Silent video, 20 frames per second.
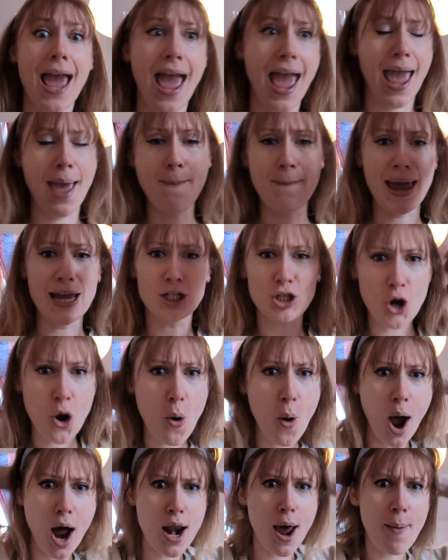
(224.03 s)
it makes you
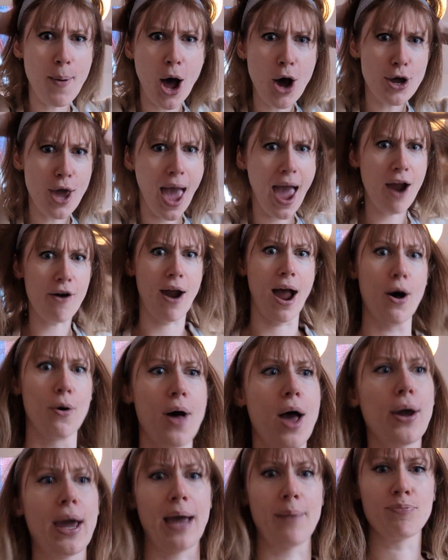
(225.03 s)
want to pull your hair out.
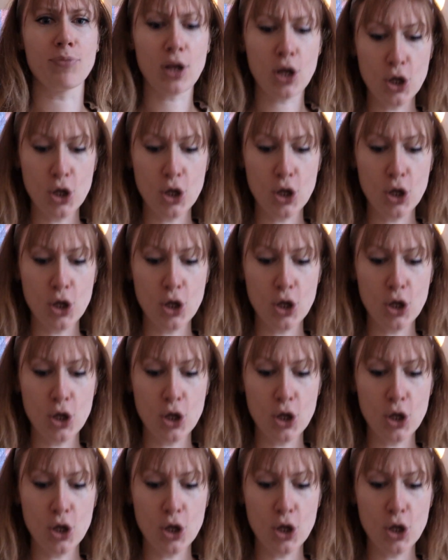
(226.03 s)
Okay,